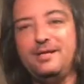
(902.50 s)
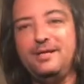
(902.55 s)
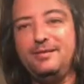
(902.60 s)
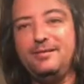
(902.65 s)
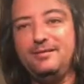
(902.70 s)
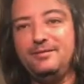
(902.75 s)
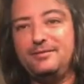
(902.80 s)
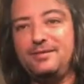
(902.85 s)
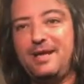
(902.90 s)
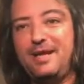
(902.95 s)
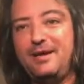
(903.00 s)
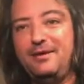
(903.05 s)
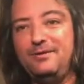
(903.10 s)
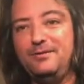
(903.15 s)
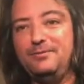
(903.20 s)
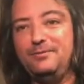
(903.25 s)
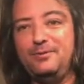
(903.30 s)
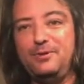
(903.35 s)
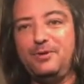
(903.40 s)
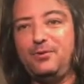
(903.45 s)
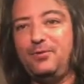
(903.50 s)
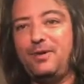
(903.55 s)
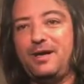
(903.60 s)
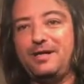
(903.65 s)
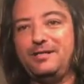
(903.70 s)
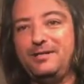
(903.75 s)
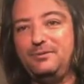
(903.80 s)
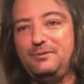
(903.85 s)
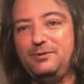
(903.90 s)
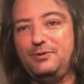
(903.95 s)
trying to get the scale
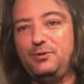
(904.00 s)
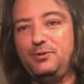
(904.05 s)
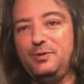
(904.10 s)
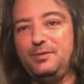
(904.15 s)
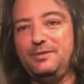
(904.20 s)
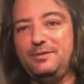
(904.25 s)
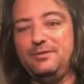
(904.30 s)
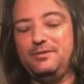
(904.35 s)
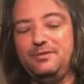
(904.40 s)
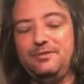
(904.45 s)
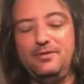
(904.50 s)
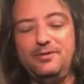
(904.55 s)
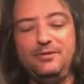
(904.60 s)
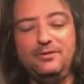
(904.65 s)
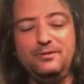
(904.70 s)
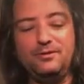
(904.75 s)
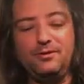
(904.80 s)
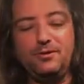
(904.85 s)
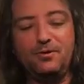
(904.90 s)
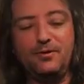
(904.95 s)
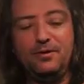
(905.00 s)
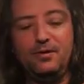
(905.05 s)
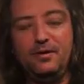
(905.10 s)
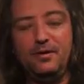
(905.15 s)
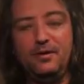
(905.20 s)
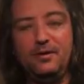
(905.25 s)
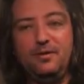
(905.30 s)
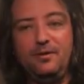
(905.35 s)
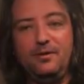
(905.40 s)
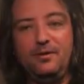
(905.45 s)
correct. It was twisted a little,
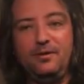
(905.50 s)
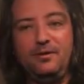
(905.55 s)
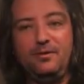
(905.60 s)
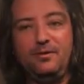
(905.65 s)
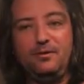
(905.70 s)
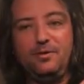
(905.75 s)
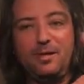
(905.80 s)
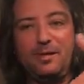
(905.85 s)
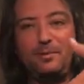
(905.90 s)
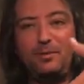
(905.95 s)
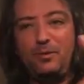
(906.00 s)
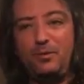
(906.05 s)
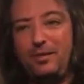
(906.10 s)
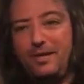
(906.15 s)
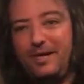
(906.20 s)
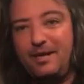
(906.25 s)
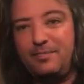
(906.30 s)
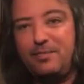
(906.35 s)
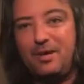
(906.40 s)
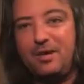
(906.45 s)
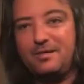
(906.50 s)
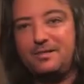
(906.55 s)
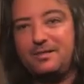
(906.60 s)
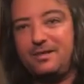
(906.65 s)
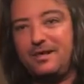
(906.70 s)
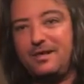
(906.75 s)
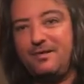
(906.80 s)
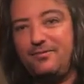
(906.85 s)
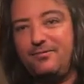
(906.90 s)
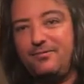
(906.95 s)
so when I pulled the
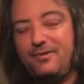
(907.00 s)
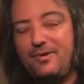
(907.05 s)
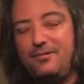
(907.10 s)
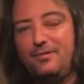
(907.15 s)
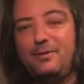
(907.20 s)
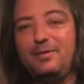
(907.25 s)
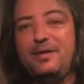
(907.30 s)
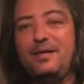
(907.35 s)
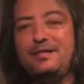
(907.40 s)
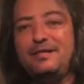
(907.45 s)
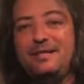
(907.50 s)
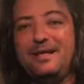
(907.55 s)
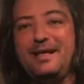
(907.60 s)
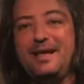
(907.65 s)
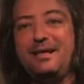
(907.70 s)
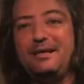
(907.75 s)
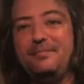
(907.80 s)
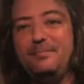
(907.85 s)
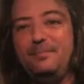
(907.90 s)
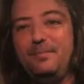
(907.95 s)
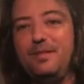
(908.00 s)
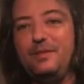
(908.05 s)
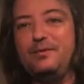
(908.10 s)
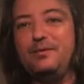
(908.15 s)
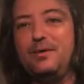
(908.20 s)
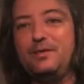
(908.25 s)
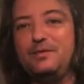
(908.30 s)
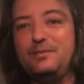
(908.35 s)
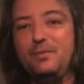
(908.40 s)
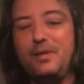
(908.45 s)
gearbox off, I realized I had an
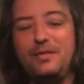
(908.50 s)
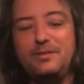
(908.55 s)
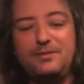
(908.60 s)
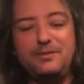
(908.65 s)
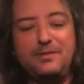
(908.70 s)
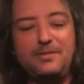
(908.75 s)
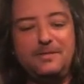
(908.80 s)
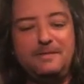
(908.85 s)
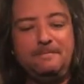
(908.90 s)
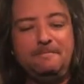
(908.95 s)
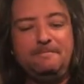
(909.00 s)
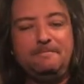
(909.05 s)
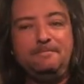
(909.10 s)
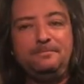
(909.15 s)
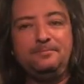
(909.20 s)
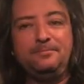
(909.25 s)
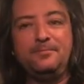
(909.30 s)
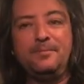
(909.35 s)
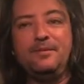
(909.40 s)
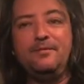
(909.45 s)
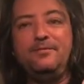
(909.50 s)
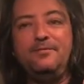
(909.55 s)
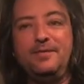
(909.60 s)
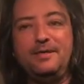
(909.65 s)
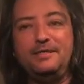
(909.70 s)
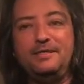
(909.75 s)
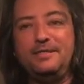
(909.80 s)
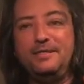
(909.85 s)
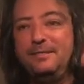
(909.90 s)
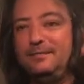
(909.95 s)
incorrect spacer,
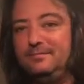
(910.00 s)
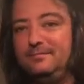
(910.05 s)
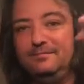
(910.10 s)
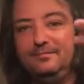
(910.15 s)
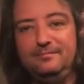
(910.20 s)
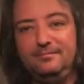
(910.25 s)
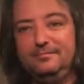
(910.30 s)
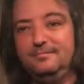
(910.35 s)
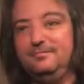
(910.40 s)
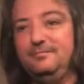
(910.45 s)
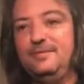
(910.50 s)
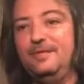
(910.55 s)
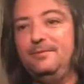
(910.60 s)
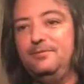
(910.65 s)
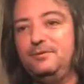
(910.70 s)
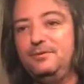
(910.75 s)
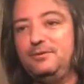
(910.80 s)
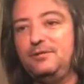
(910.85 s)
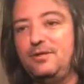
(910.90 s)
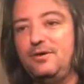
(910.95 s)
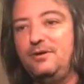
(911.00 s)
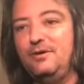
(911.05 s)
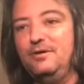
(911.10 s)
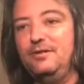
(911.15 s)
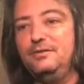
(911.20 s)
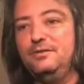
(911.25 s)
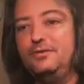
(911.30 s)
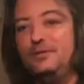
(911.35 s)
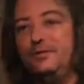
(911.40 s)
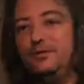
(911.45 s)
fixed it, it was
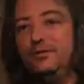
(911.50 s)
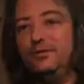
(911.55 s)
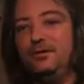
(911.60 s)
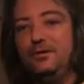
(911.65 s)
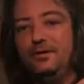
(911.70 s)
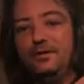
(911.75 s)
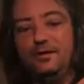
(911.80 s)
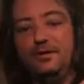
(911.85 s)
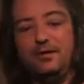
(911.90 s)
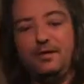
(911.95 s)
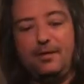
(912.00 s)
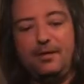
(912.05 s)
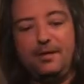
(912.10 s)
solid. So